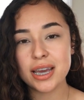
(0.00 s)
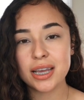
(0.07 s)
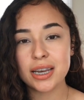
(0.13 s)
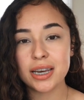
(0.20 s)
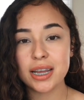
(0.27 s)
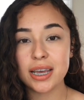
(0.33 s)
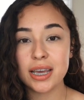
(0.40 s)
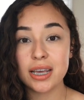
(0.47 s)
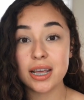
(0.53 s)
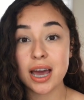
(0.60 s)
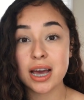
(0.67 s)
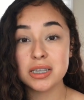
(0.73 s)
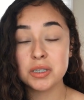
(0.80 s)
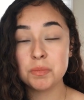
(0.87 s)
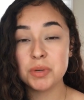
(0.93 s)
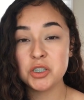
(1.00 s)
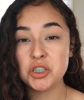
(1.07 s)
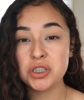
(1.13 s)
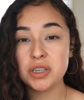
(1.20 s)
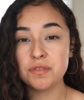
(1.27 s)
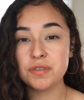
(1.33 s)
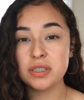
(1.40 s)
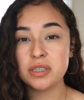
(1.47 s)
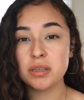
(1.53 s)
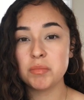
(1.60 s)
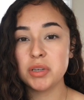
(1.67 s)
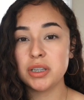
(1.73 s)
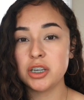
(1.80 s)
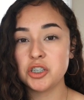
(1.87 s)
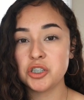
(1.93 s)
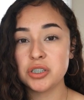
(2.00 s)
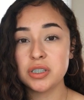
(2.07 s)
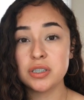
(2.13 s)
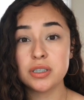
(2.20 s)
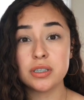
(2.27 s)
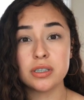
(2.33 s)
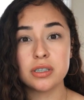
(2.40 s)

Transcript: and it has a bunch of different simulations